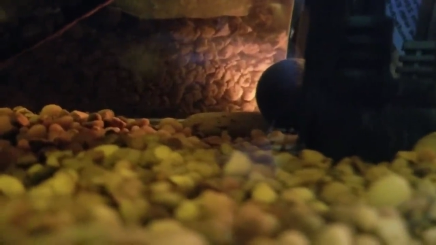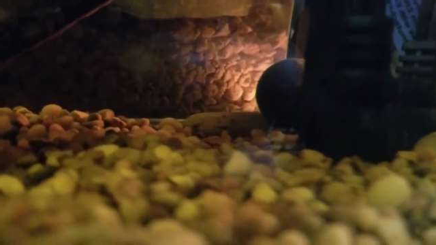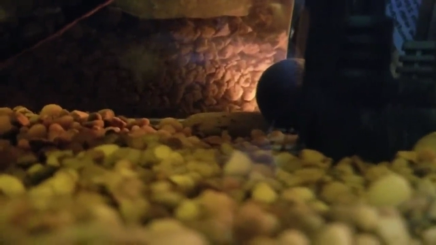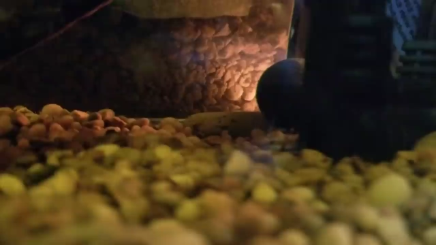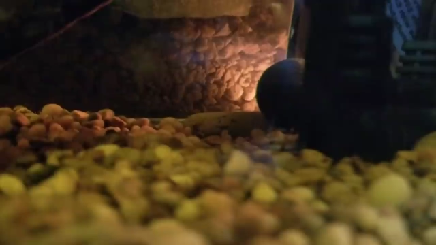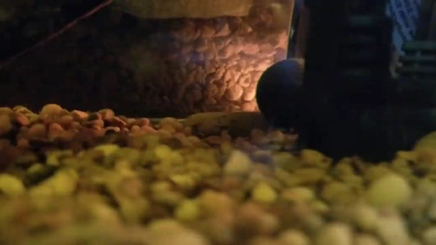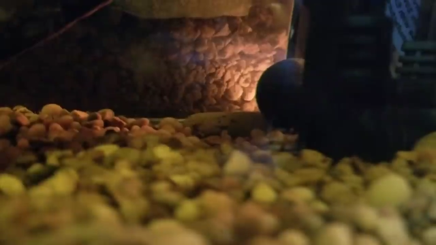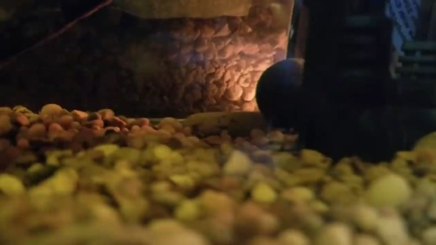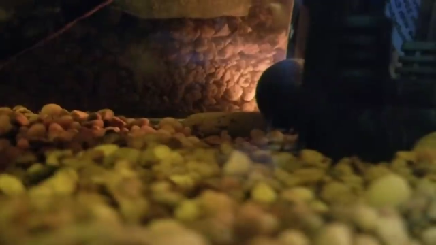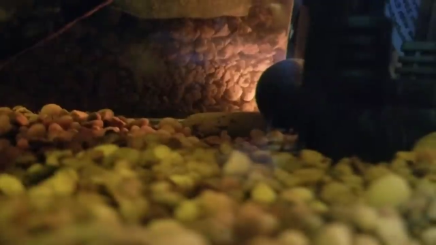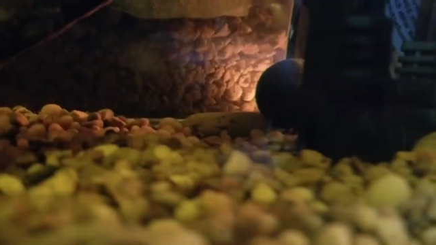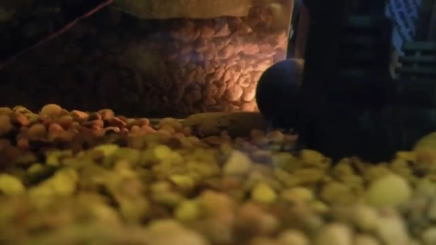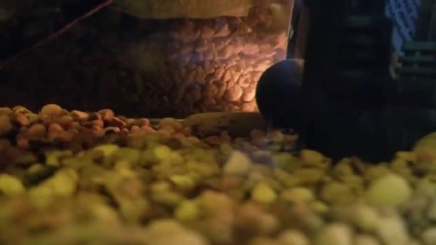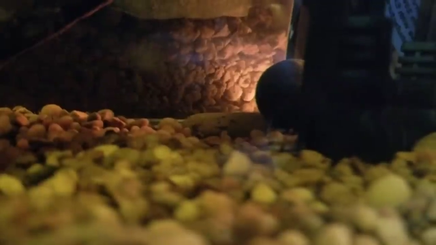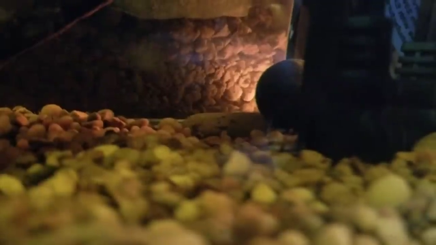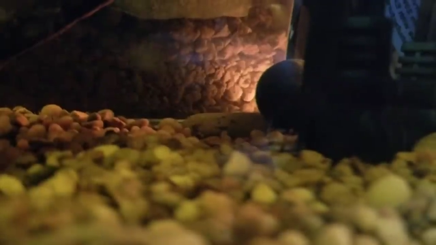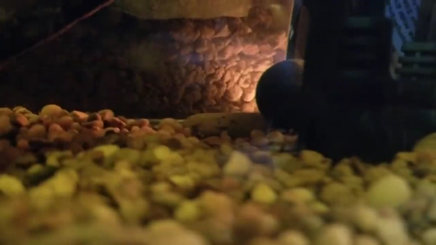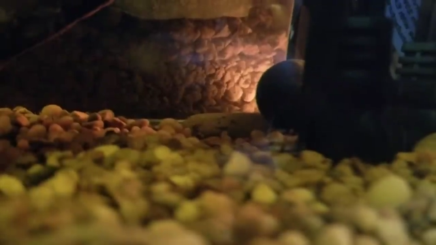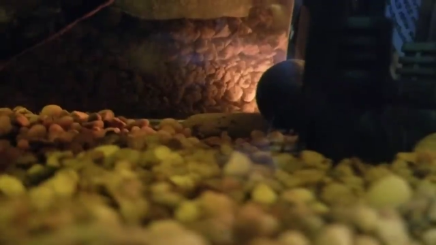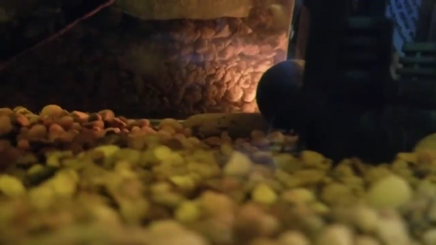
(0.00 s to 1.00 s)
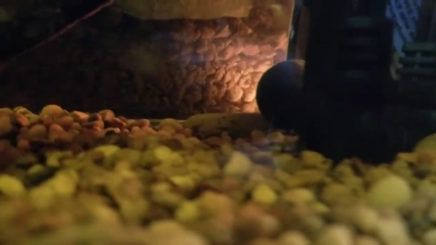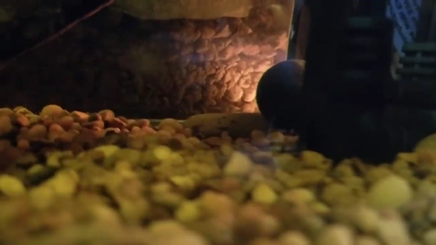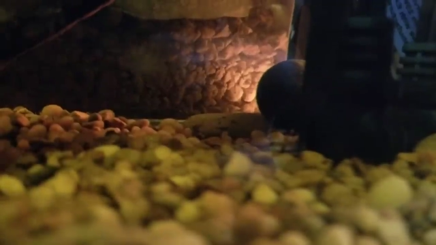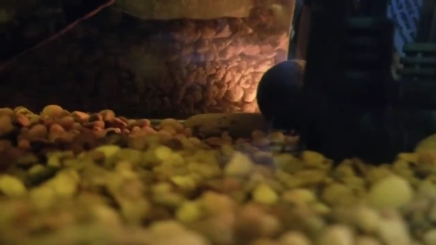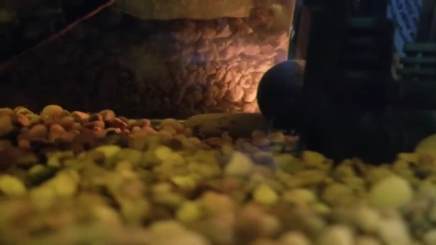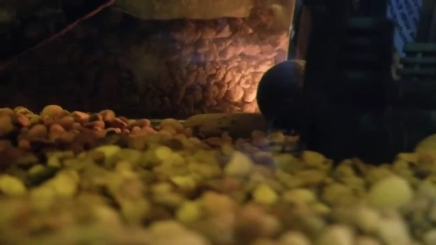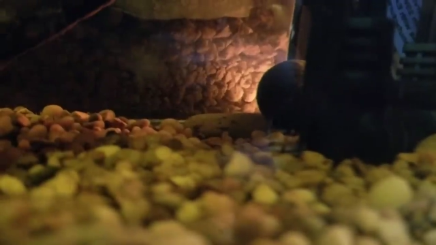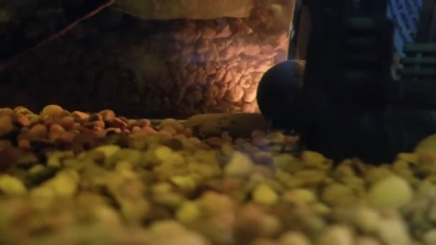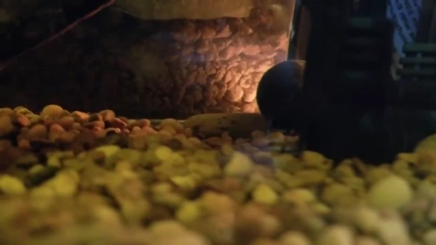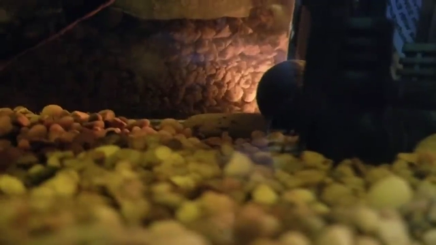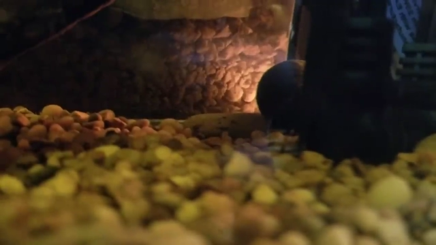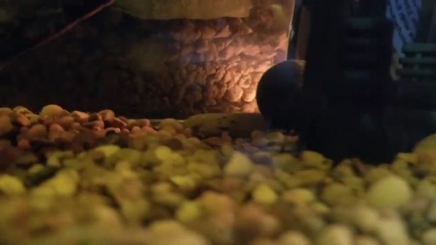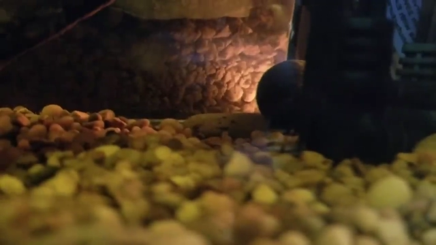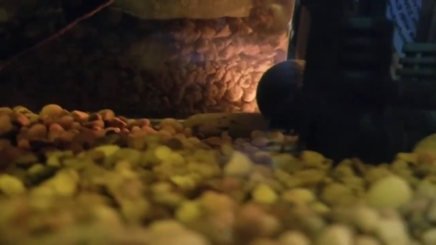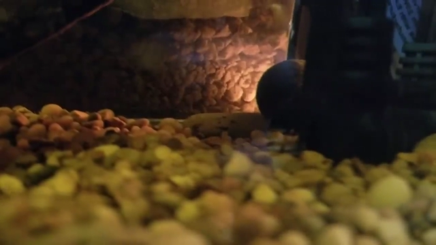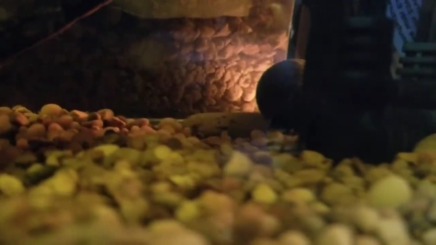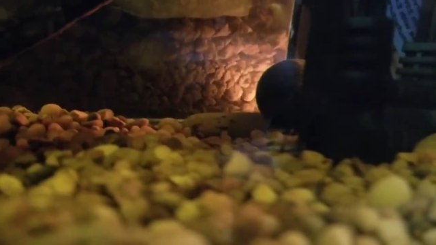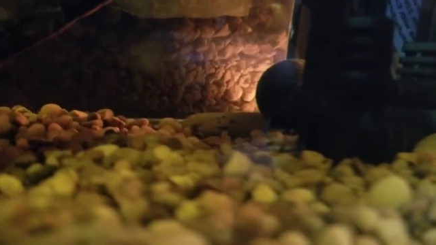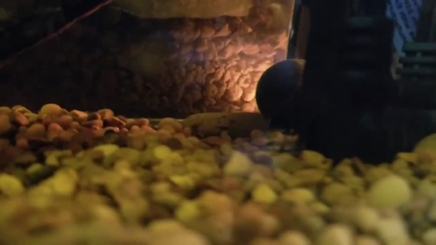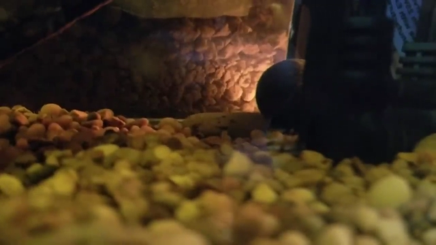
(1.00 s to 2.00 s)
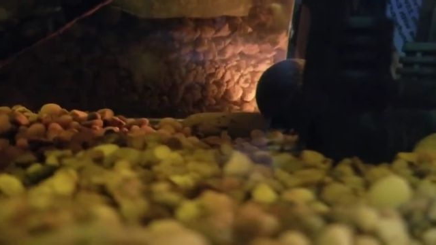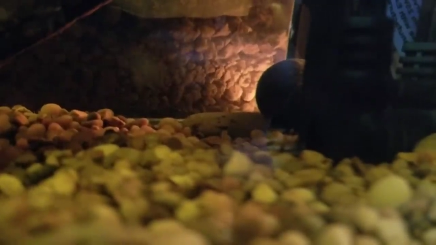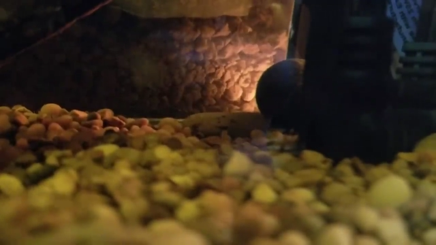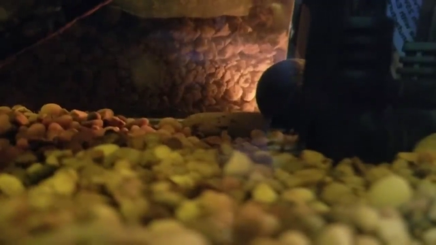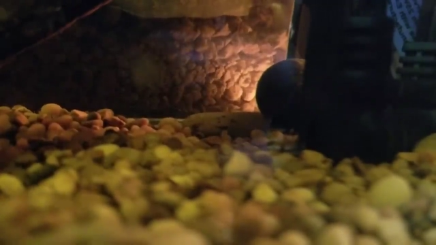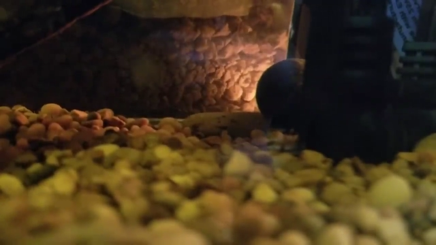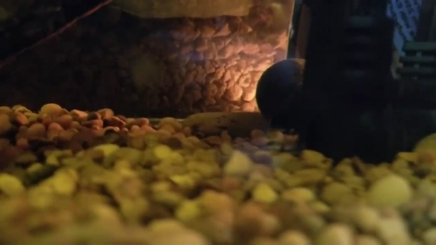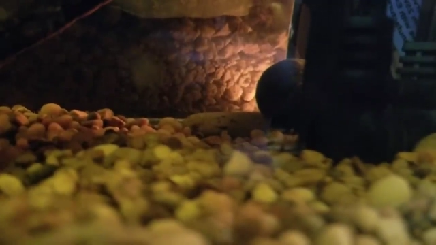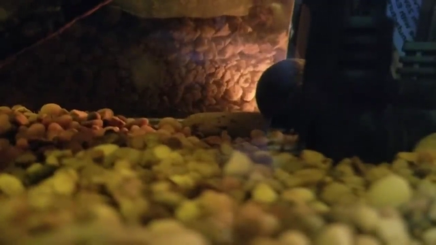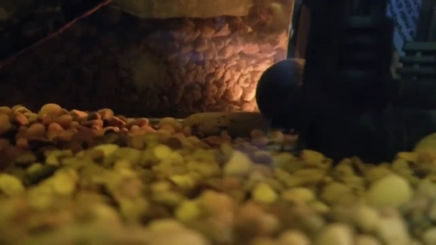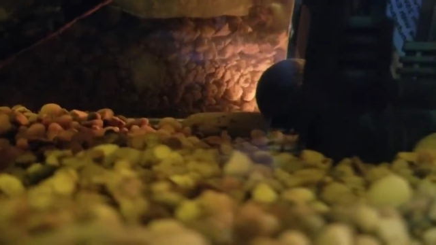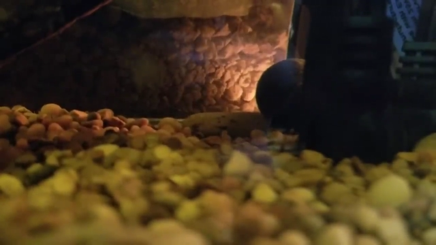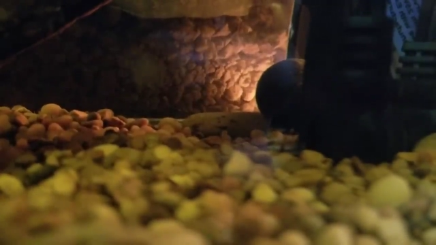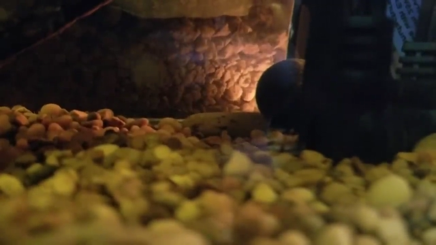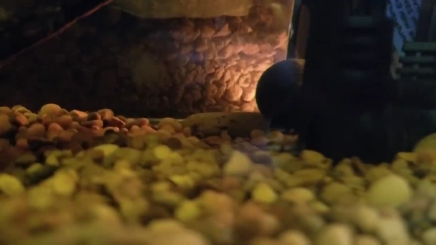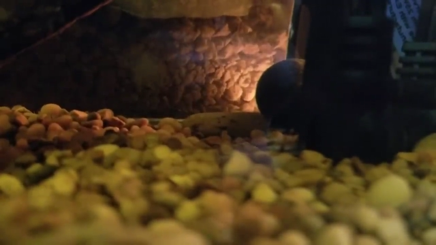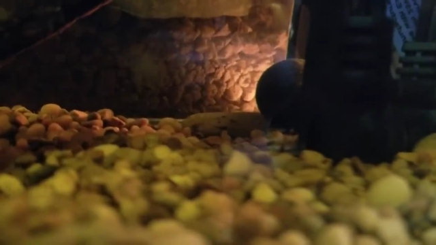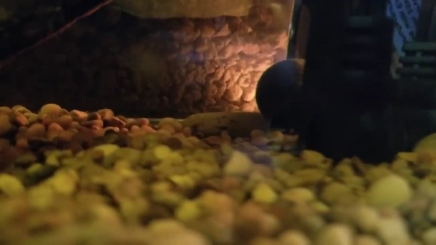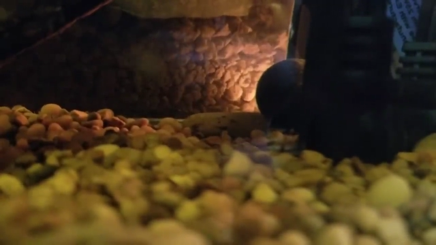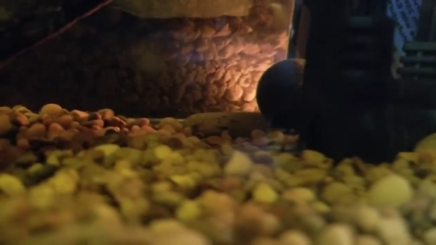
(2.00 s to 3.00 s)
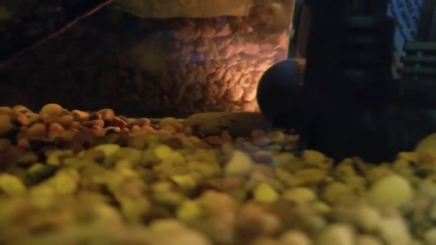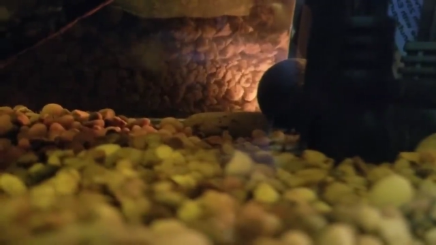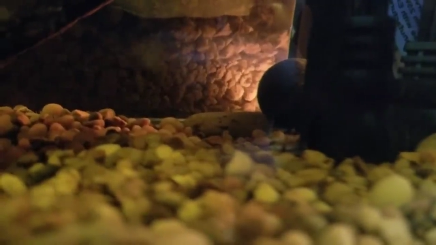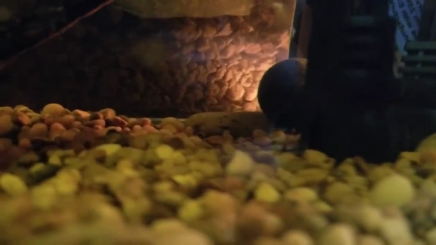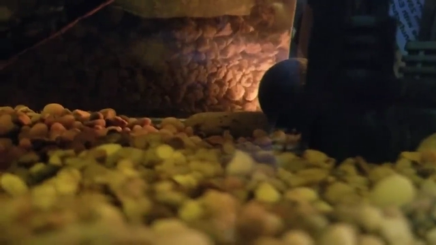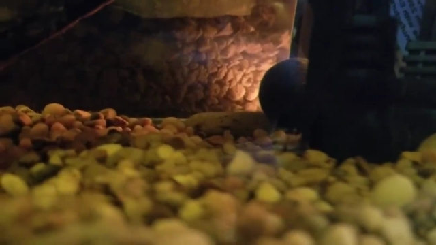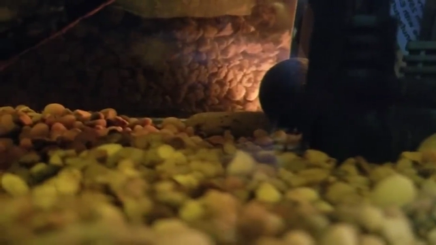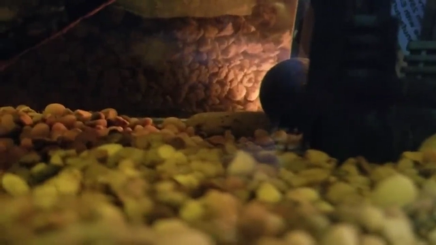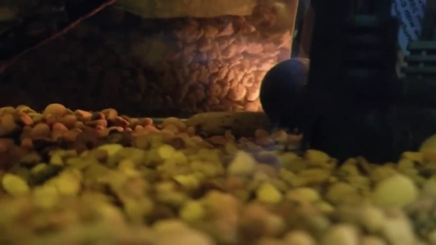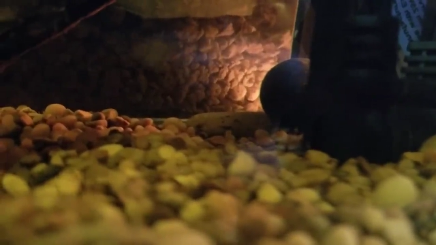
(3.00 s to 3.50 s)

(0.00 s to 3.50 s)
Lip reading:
[unreadable: no face in view]